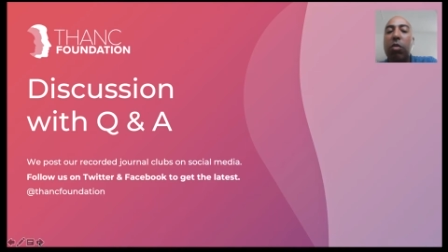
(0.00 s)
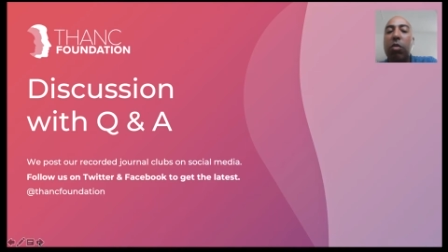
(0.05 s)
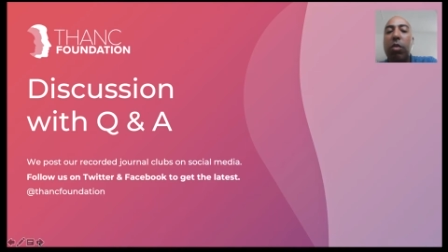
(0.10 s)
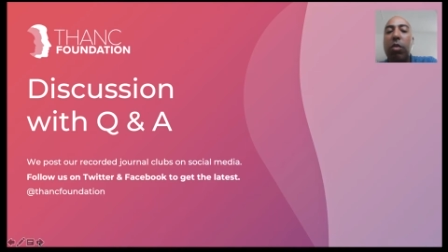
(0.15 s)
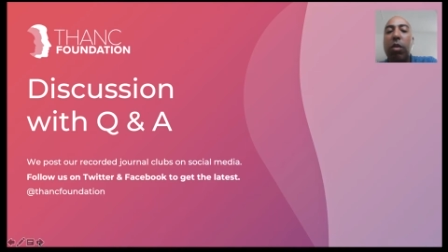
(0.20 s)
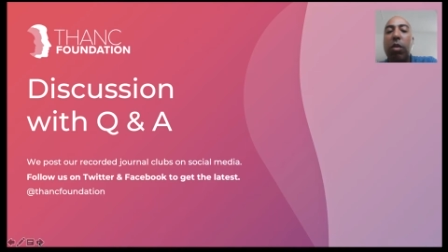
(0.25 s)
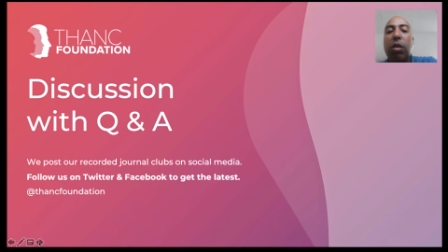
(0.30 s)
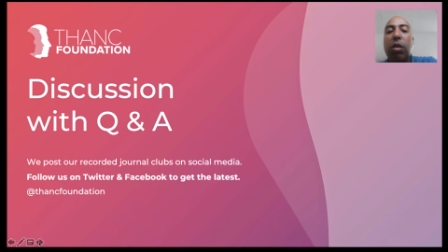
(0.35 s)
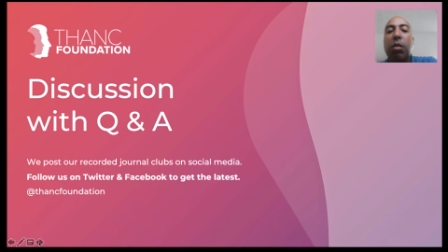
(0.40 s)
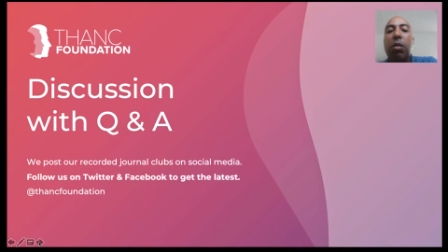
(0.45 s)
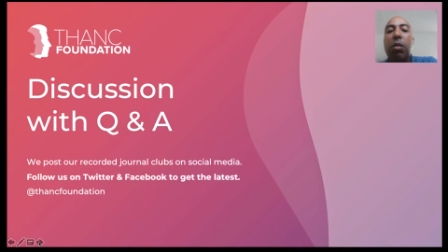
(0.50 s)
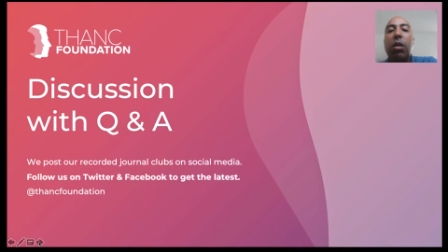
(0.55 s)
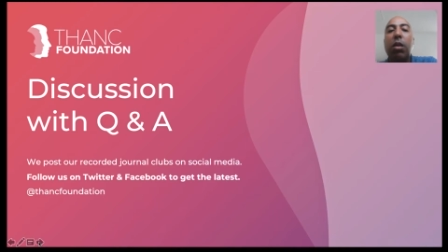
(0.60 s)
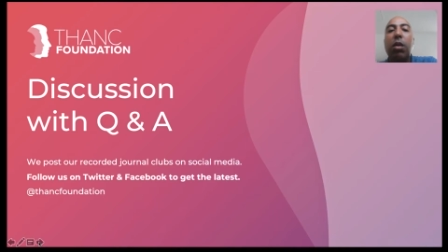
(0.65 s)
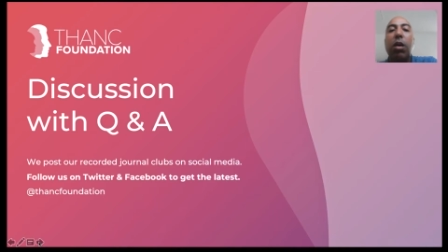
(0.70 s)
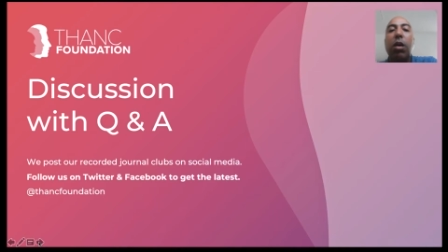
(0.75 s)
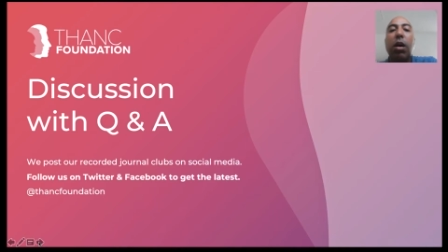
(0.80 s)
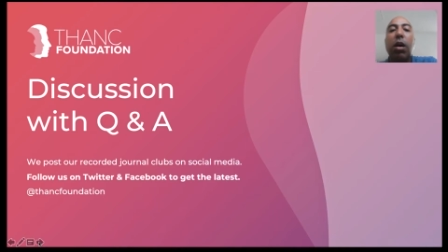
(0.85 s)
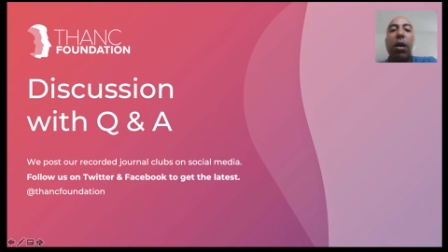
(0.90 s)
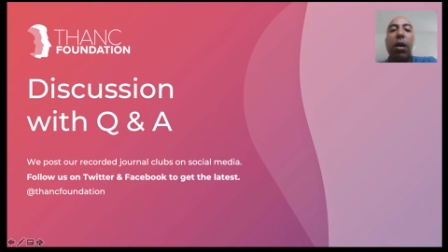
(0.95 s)
so there are
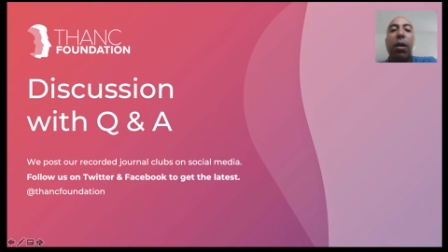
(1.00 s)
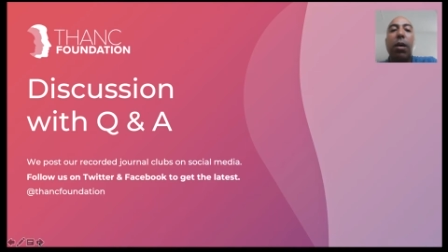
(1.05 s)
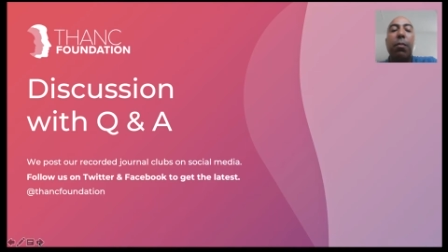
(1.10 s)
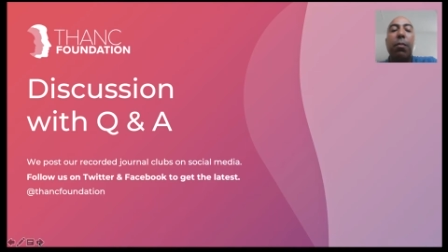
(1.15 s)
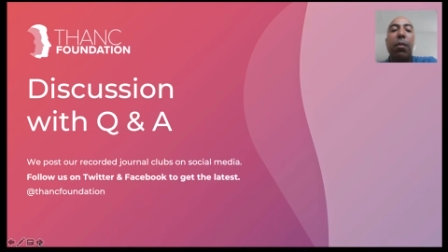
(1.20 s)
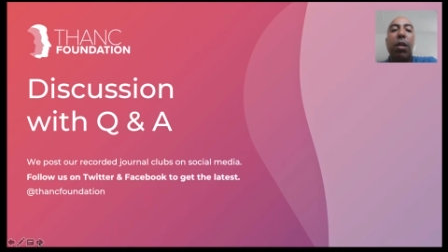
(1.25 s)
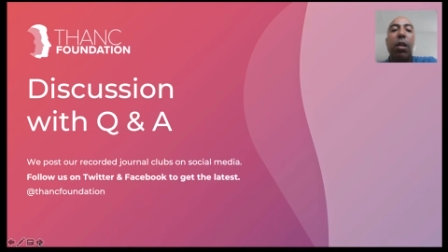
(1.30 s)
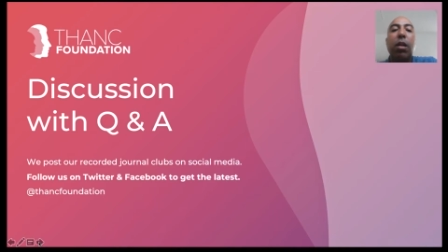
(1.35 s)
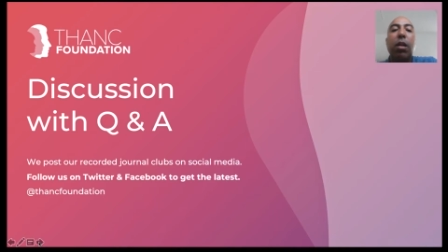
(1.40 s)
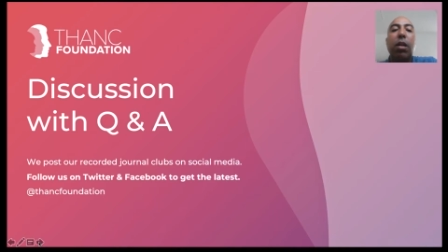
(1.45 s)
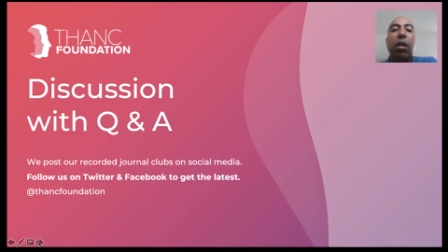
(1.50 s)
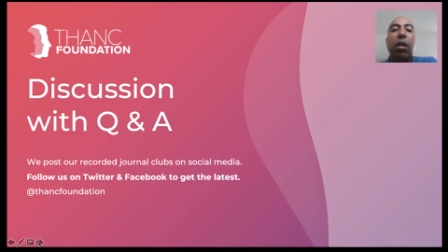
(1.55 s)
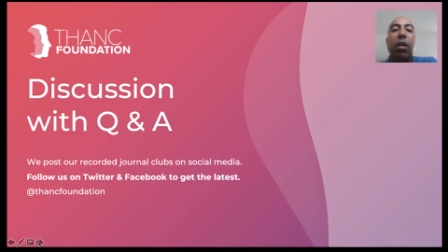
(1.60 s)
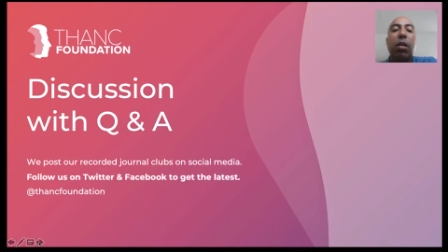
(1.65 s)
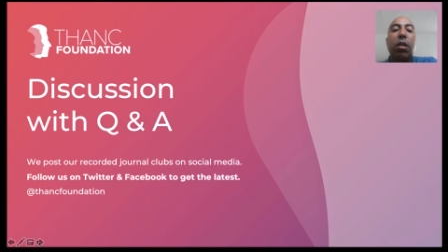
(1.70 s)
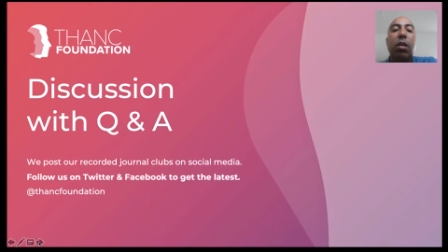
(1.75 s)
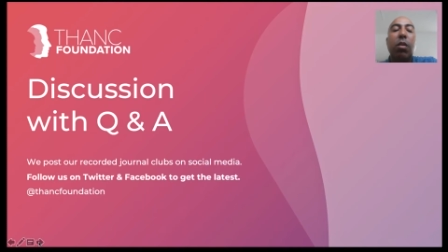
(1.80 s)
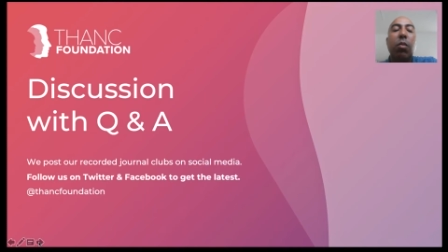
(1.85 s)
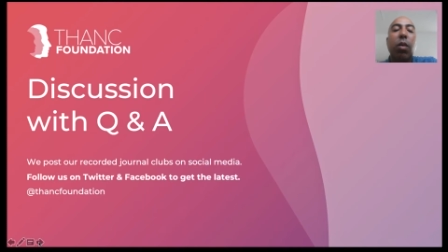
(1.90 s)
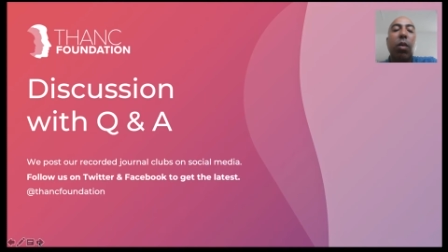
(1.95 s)
um,
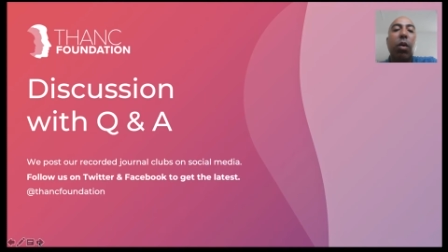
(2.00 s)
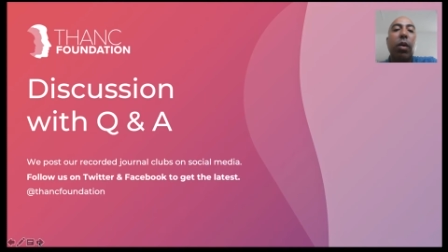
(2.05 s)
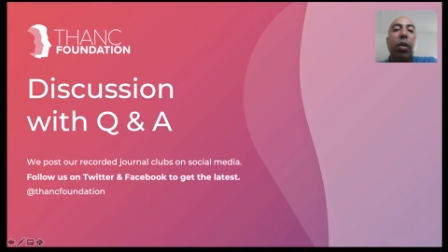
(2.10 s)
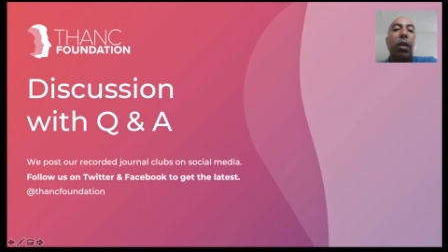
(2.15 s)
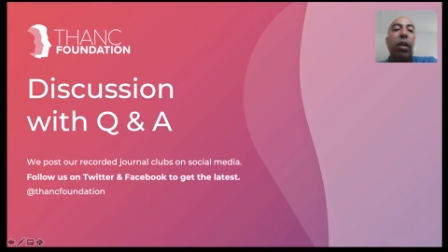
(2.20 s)
well,